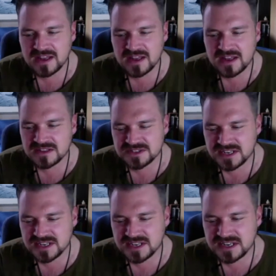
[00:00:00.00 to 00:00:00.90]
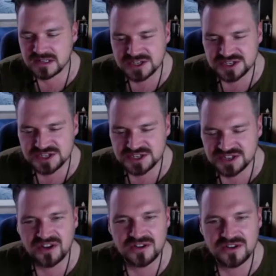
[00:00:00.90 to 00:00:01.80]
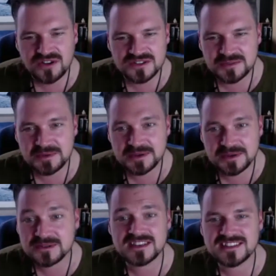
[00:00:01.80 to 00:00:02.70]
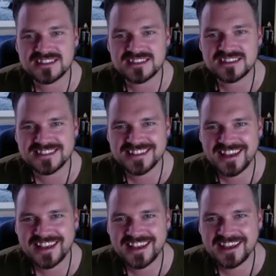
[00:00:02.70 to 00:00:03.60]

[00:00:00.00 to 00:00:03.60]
events in alleged haunted buildings,